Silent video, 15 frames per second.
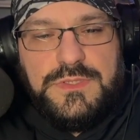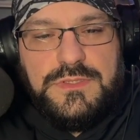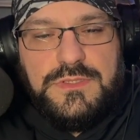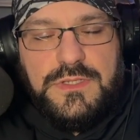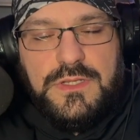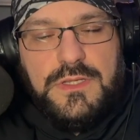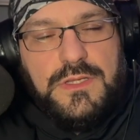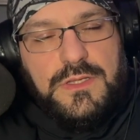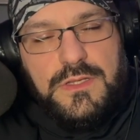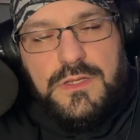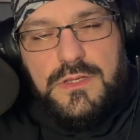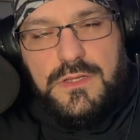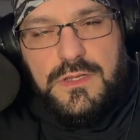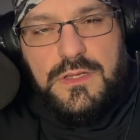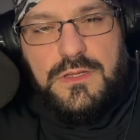but
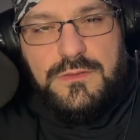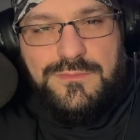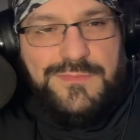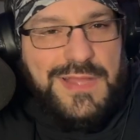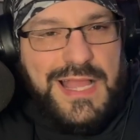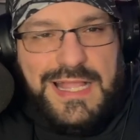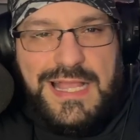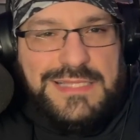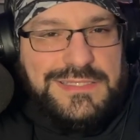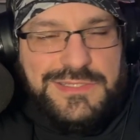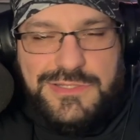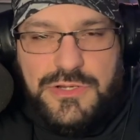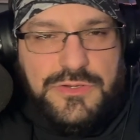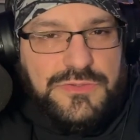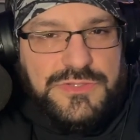I got
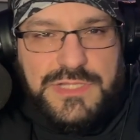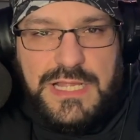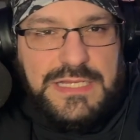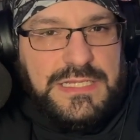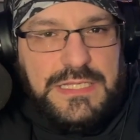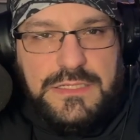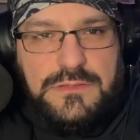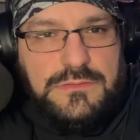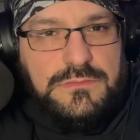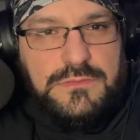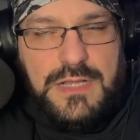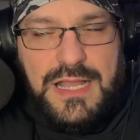the turtles I need.